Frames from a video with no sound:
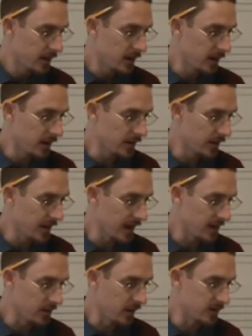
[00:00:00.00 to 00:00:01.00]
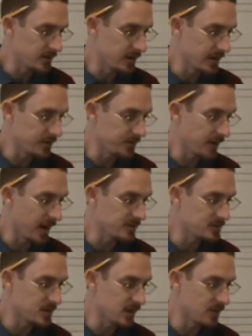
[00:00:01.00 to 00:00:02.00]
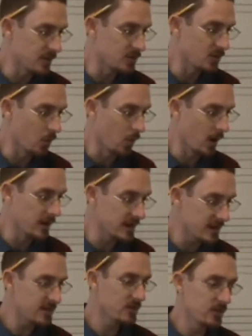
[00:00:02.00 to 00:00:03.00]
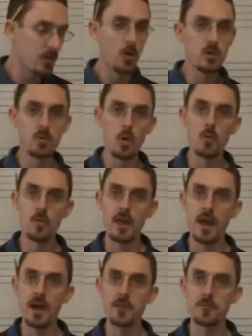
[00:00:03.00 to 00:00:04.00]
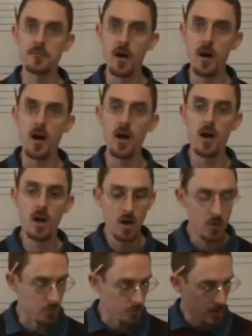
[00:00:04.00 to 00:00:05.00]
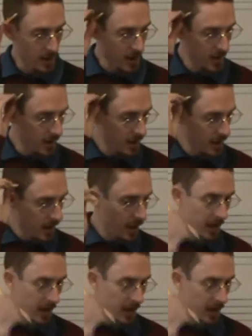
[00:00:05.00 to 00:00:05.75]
they analyzed it as 5/7 to 1, even though you only had fa, re,